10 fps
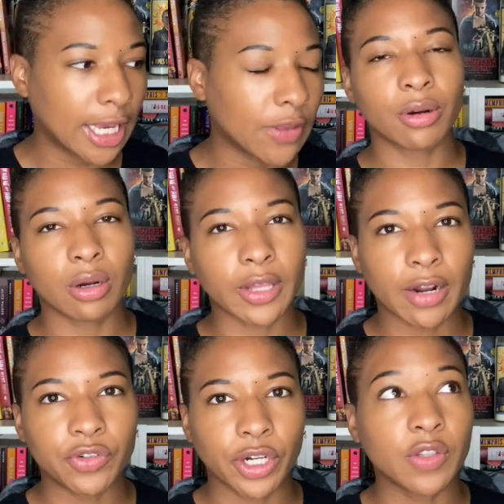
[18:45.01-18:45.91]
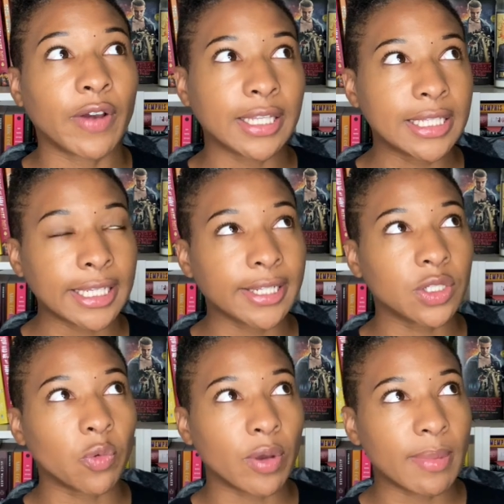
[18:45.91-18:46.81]
There are a lot of triggers. Violence
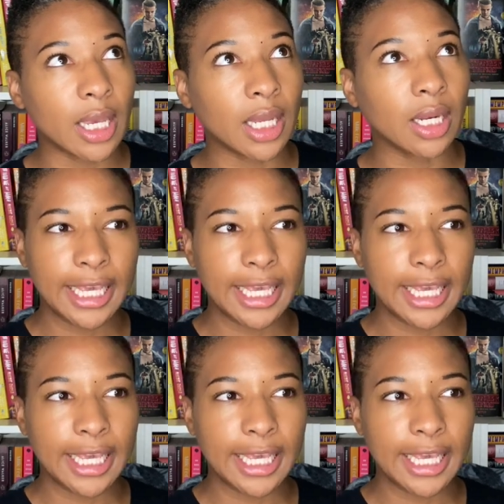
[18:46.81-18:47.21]
against women.